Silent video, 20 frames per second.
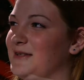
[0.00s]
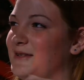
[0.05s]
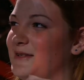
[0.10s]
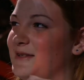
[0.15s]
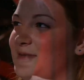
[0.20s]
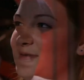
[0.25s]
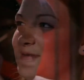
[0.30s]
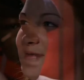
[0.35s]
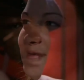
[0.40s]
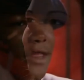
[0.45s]

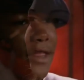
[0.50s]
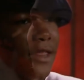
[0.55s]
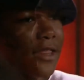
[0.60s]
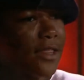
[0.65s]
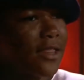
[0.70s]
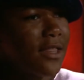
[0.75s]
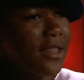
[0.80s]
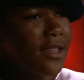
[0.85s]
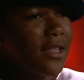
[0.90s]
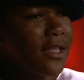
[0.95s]
counting on
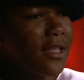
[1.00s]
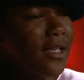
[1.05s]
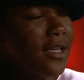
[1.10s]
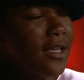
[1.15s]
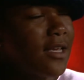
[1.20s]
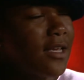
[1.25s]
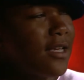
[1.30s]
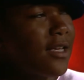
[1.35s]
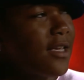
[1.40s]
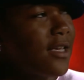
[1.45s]
your
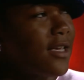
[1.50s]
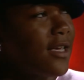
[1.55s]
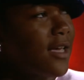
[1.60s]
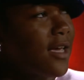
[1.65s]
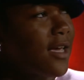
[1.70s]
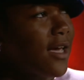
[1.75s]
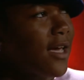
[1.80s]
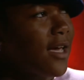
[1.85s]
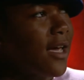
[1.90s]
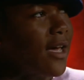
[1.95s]
wisdom and
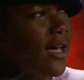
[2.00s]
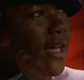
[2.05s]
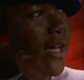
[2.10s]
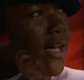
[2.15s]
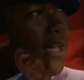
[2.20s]
judgment.